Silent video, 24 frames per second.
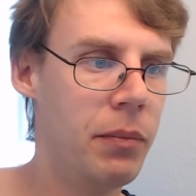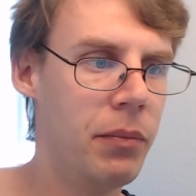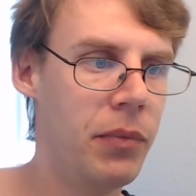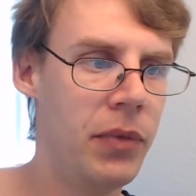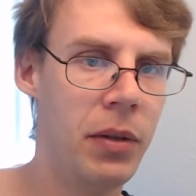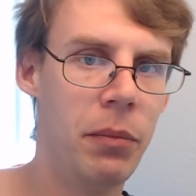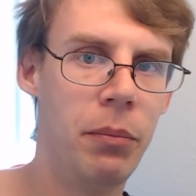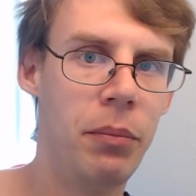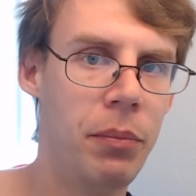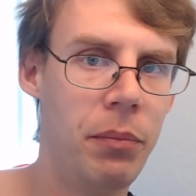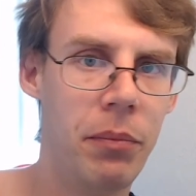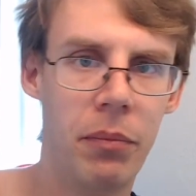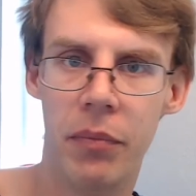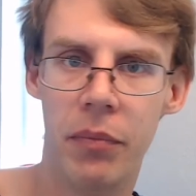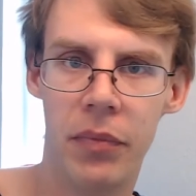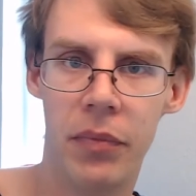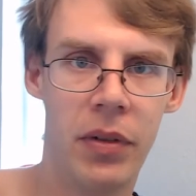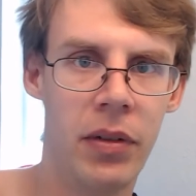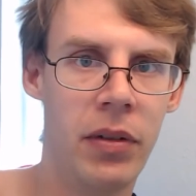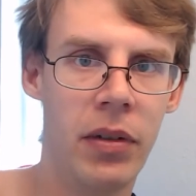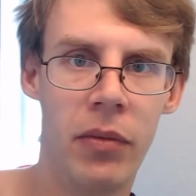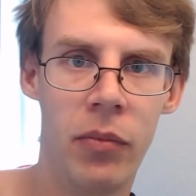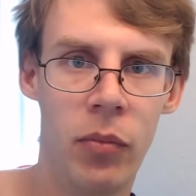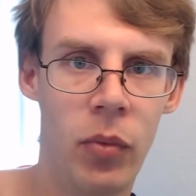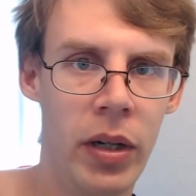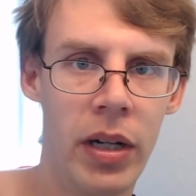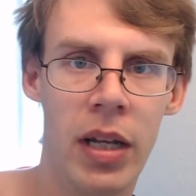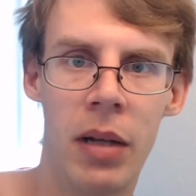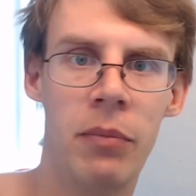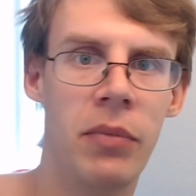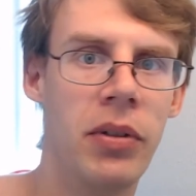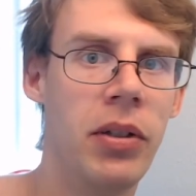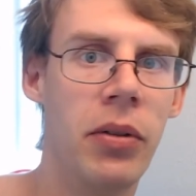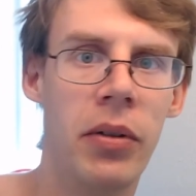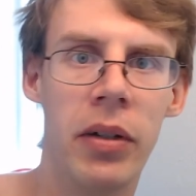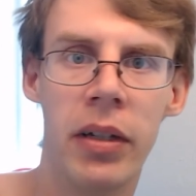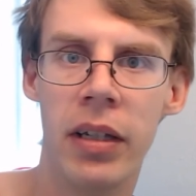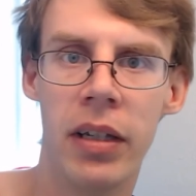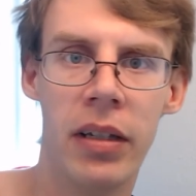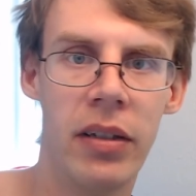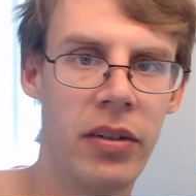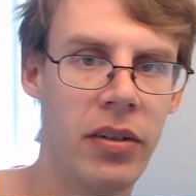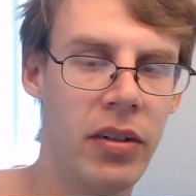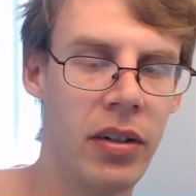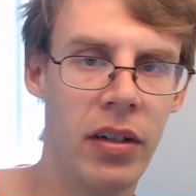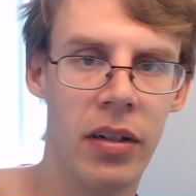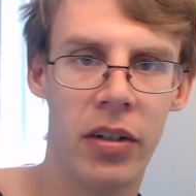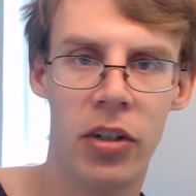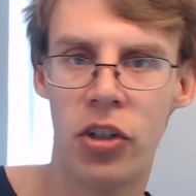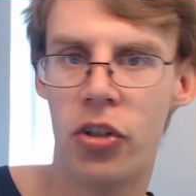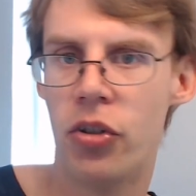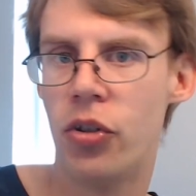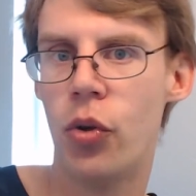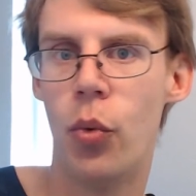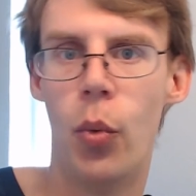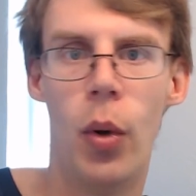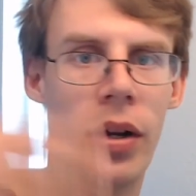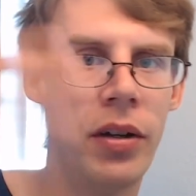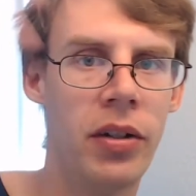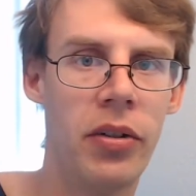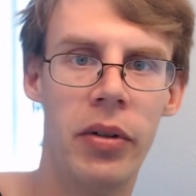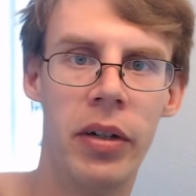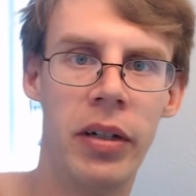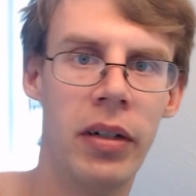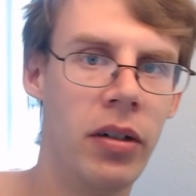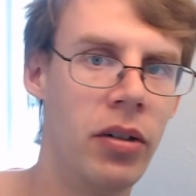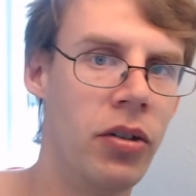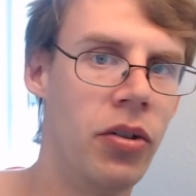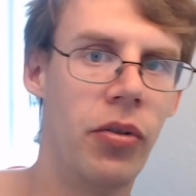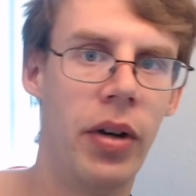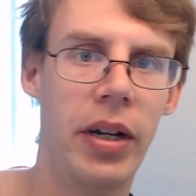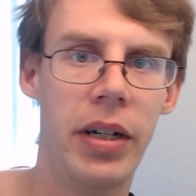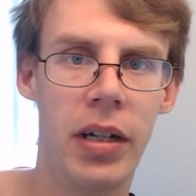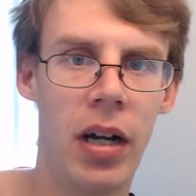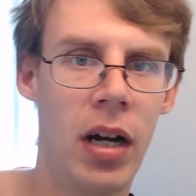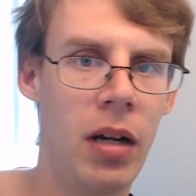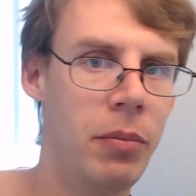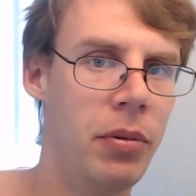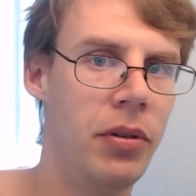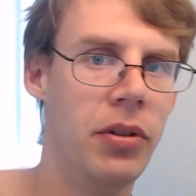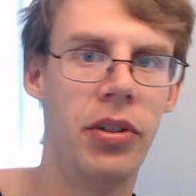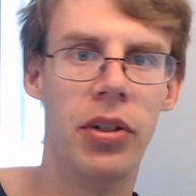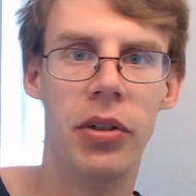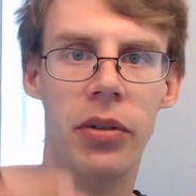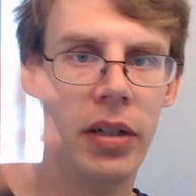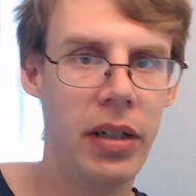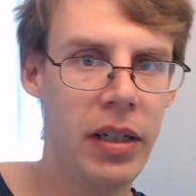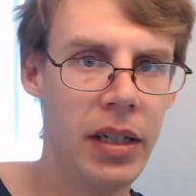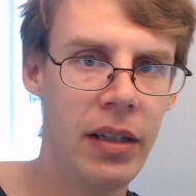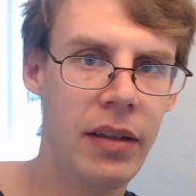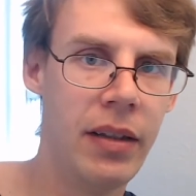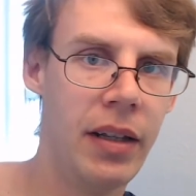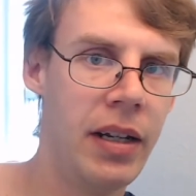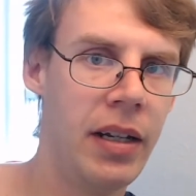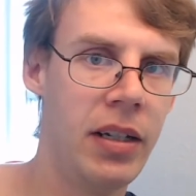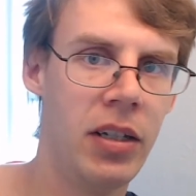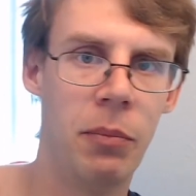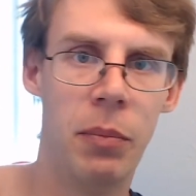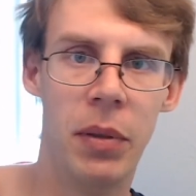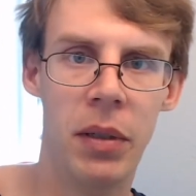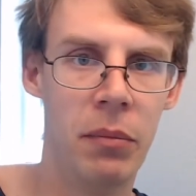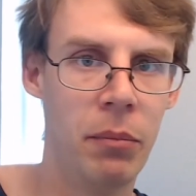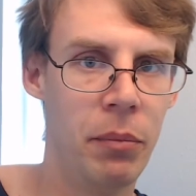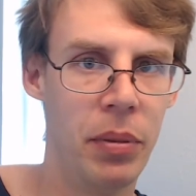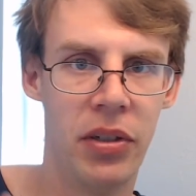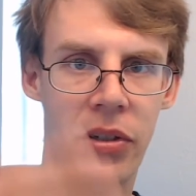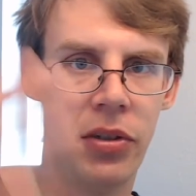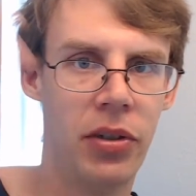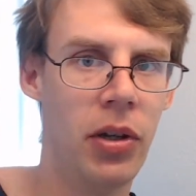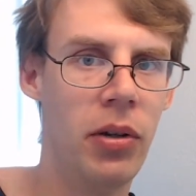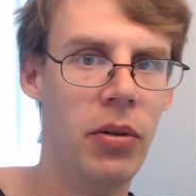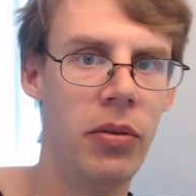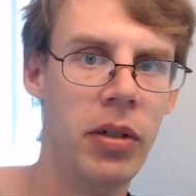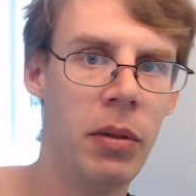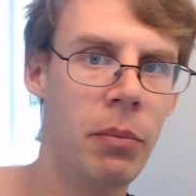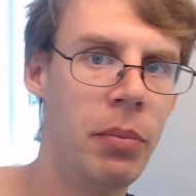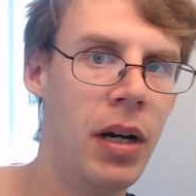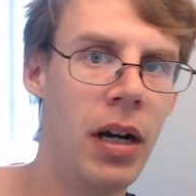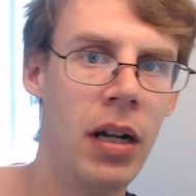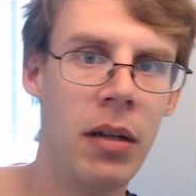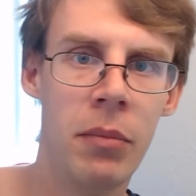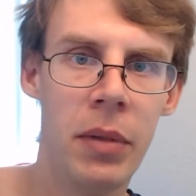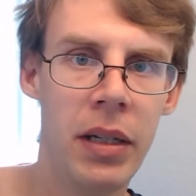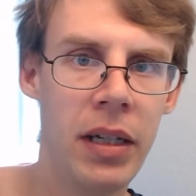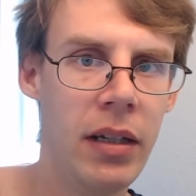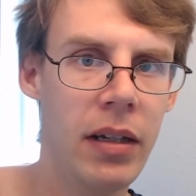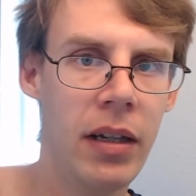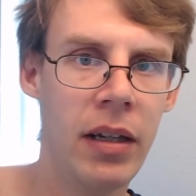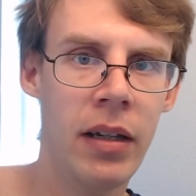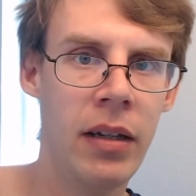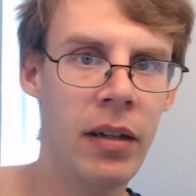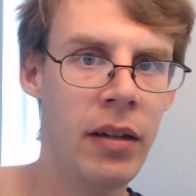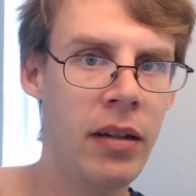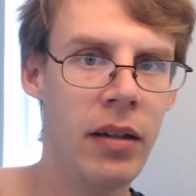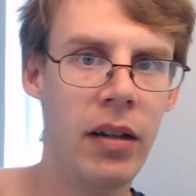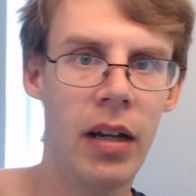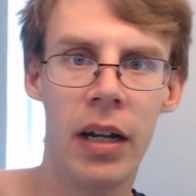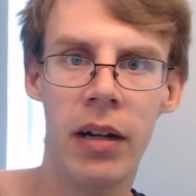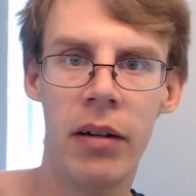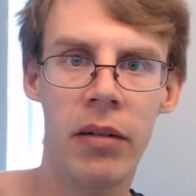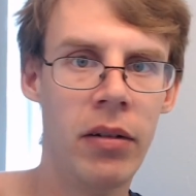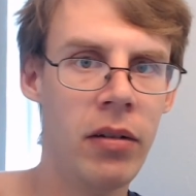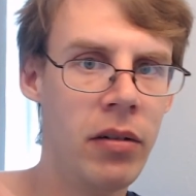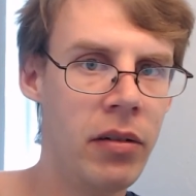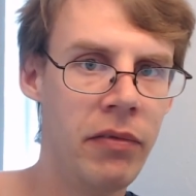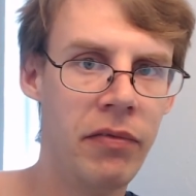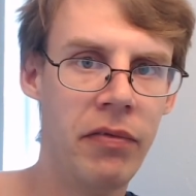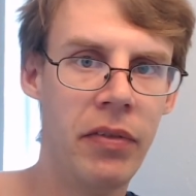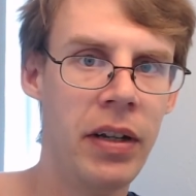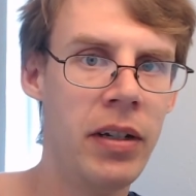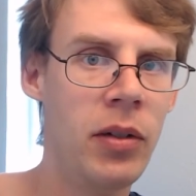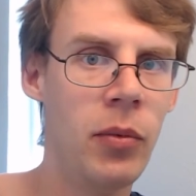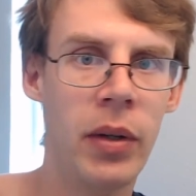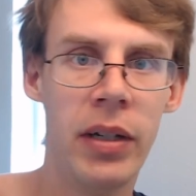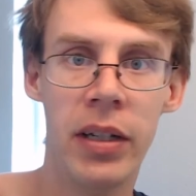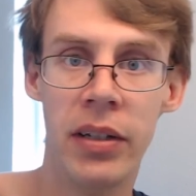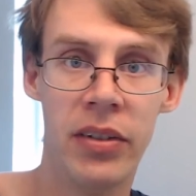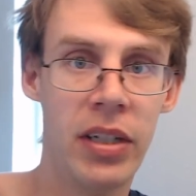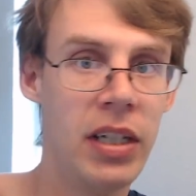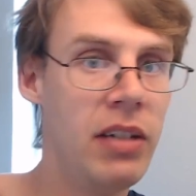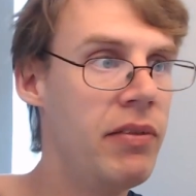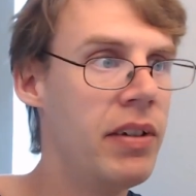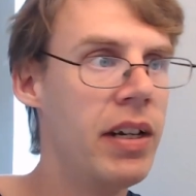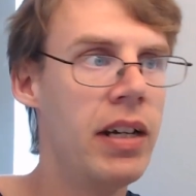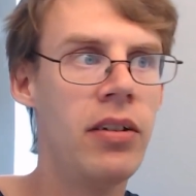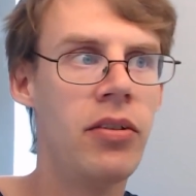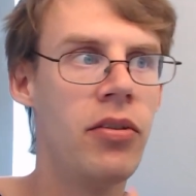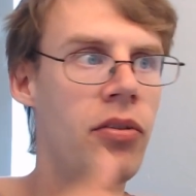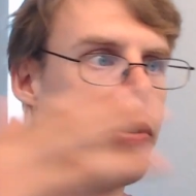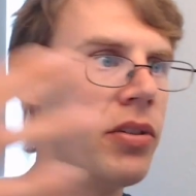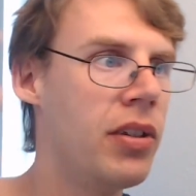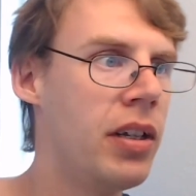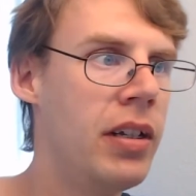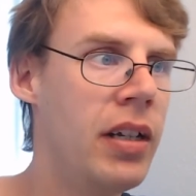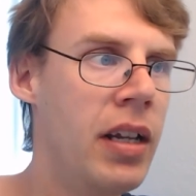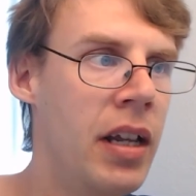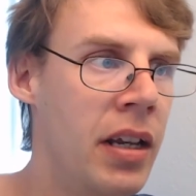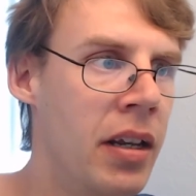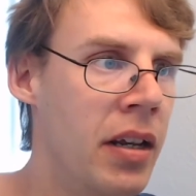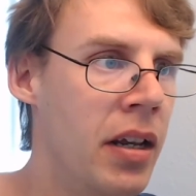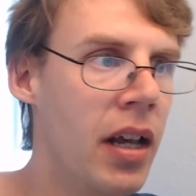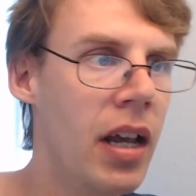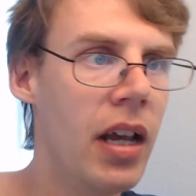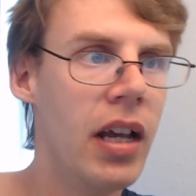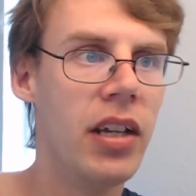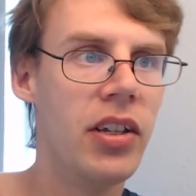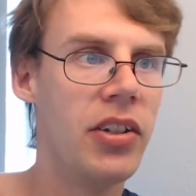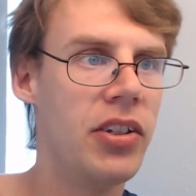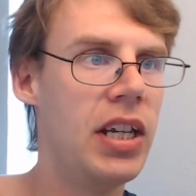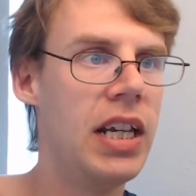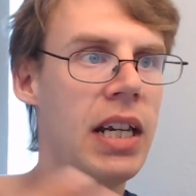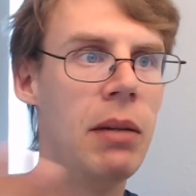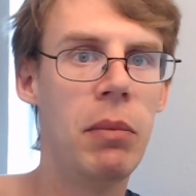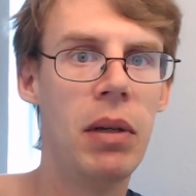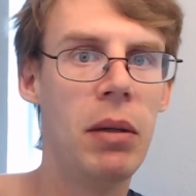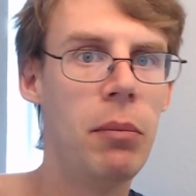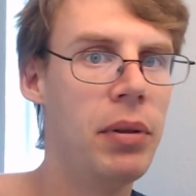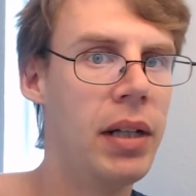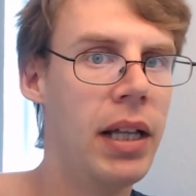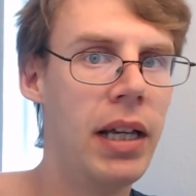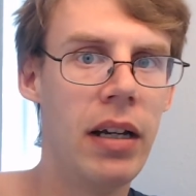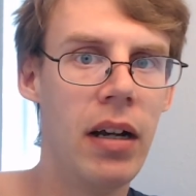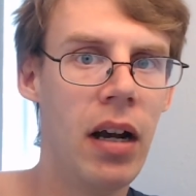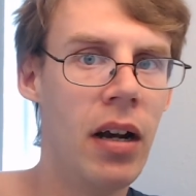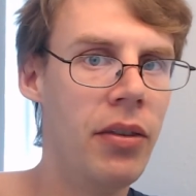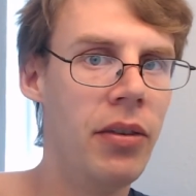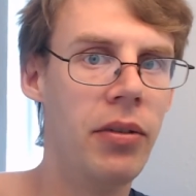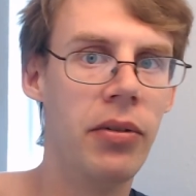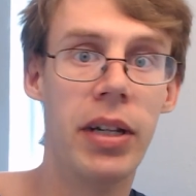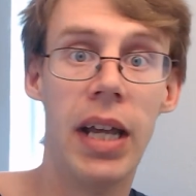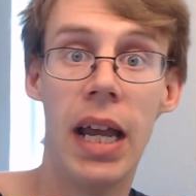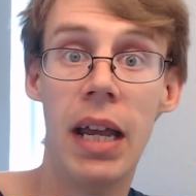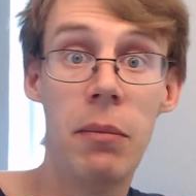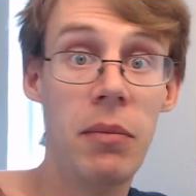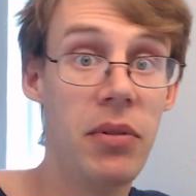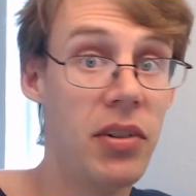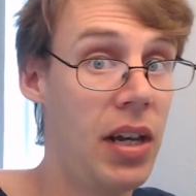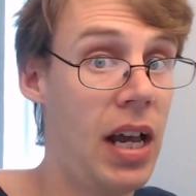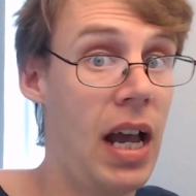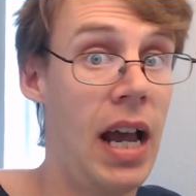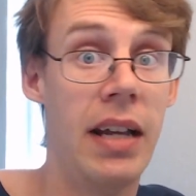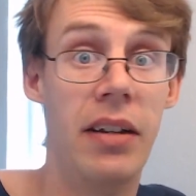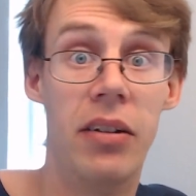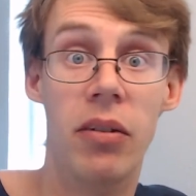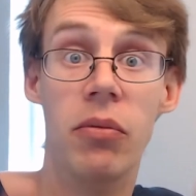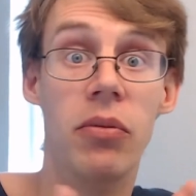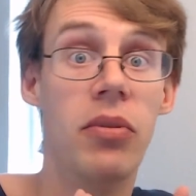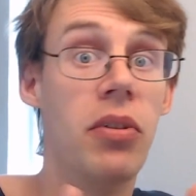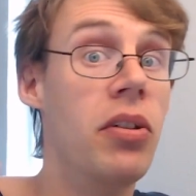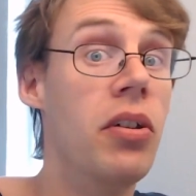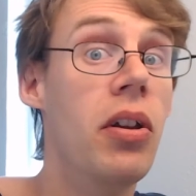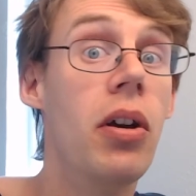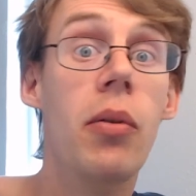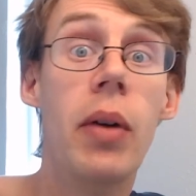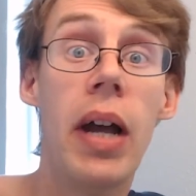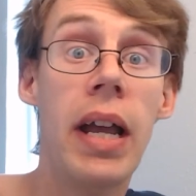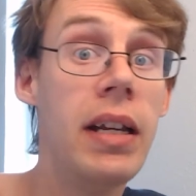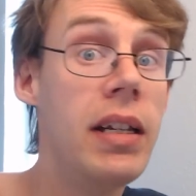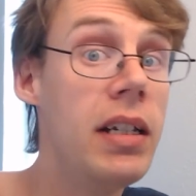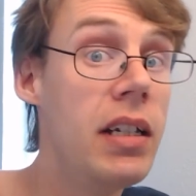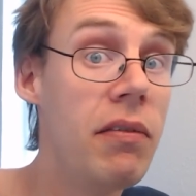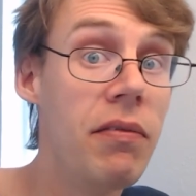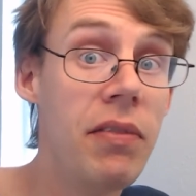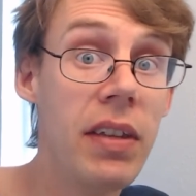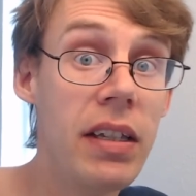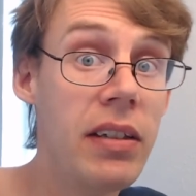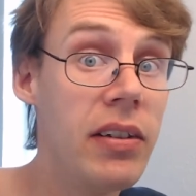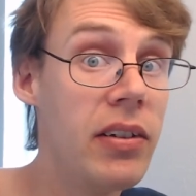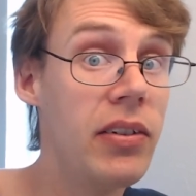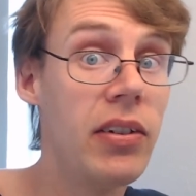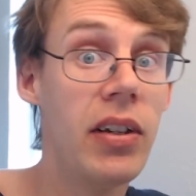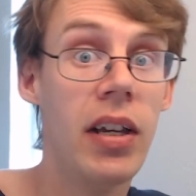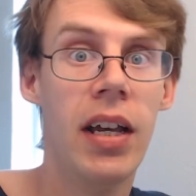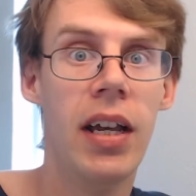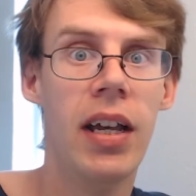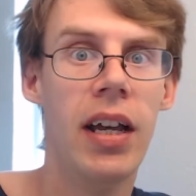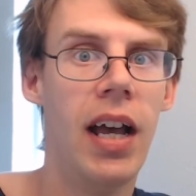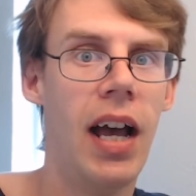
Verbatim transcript: the Uh, what I'm doing is uh, squandering a great opportunity that has been bestowed upon me. Uh, I don't know if anyone is even interested in seeing me play other games. I don't know any of this.